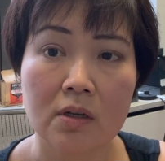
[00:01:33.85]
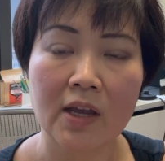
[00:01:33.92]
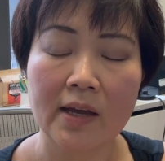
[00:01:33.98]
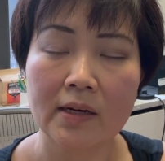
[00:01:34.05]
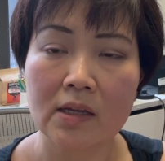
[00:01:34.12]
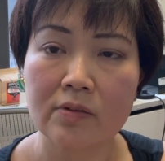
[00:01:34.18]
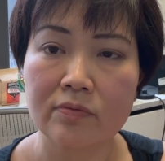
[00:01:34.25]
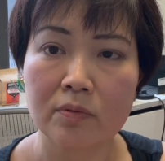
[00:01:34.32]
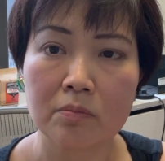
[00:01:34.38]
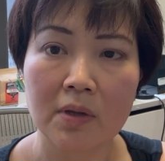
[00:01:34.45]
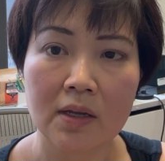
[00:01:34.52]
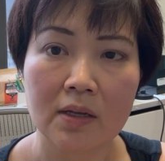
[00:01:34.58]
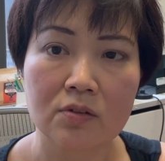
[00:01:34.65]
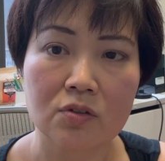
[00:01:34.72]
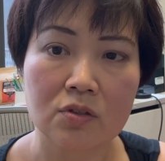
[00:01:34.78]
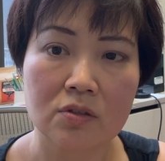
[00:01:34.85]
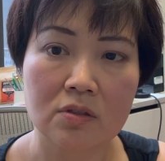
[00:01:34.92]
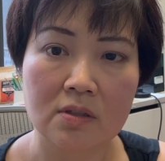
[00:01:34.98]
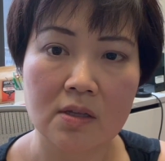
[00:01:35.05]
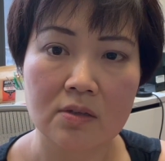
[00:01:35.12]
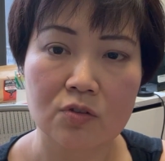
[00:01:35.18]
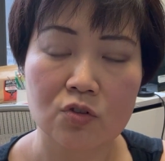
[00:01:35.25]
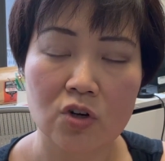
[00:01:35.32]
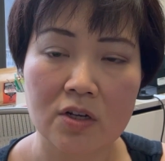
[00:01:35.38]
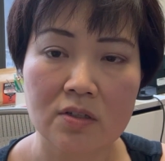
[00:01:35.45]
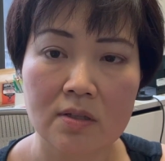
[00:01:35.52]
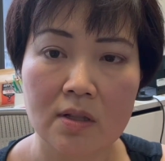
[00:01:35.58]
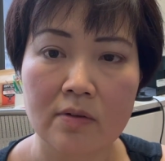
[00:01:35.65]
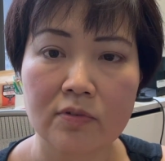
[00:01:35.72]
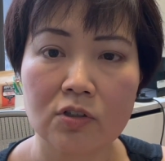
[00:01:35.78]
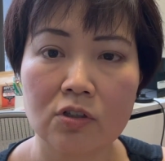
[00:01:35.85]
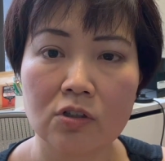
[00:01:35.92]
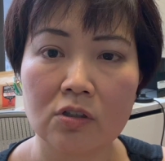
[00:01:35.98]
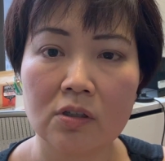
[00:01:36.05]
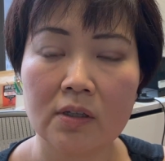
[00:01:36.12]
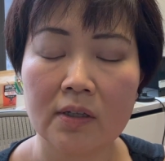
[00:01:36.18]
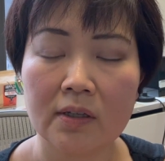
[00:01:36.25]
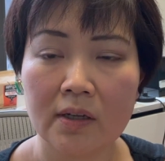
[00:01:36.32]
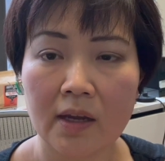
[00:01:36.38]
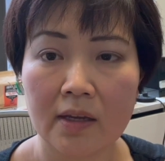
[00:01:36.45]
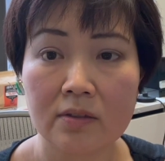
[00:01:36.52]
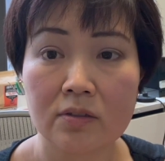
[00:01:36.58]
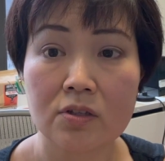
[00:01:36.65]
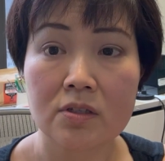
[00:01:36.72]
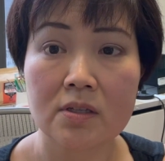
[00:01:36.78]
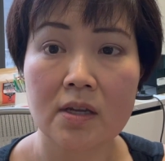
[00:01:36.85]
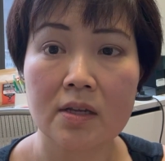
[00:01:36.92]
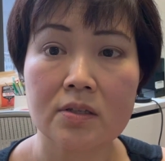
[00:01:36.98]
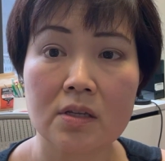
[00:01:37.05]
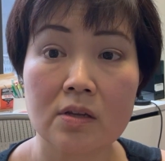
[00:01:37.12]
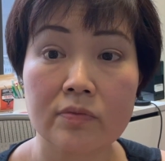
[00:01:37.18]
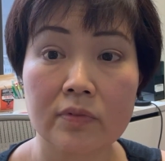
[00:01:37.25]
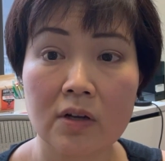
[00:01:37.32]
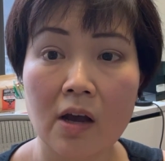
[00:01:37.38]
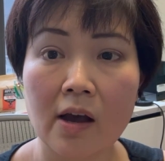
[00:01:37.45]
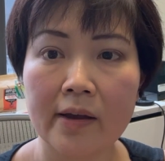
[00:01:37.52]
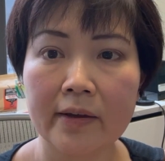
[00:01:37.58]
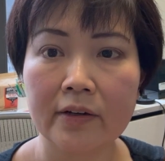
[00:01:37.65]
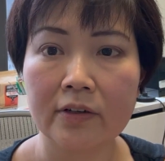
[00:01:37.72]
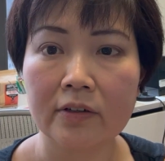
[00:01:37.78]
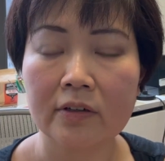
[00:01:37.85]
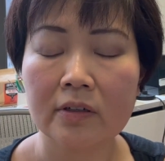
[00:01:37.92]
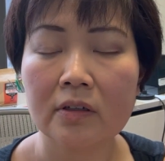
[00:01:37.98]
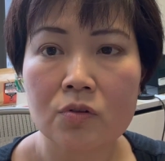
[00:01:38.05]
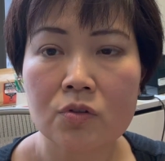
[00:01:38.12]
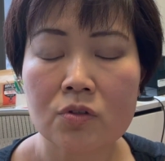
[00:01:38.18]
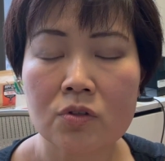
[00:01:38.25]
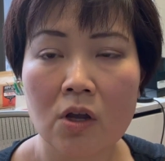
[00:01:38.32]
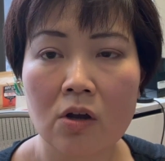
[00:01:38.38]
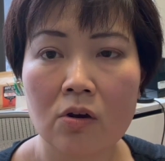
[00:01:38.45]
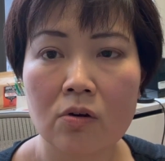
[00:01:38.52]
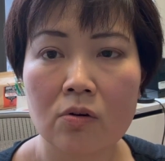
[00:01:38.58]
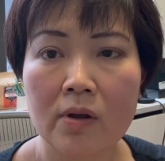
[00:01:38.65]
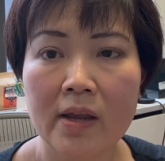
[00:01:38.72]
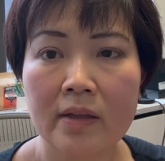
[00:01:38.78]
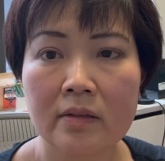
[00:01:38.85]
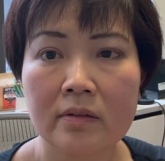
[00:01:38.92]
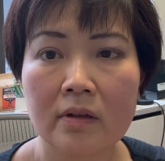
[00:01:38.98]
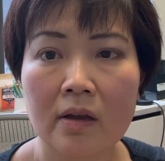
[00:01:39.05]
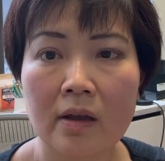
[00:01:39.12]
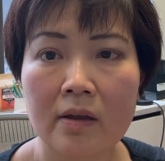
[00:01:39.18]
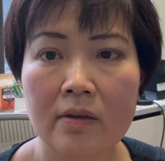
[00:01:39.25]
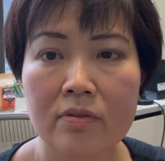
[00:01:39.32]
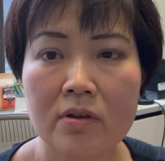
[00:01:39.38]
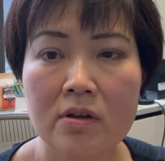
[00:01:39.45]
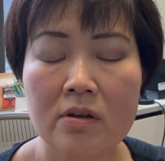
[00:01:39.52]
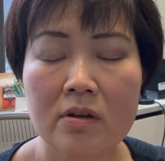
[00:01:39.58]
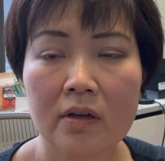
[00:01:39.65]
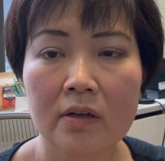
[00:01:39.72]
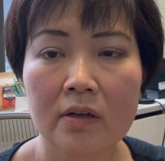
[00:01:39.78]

that even makes the stress level and the stakes even higher. So, and I think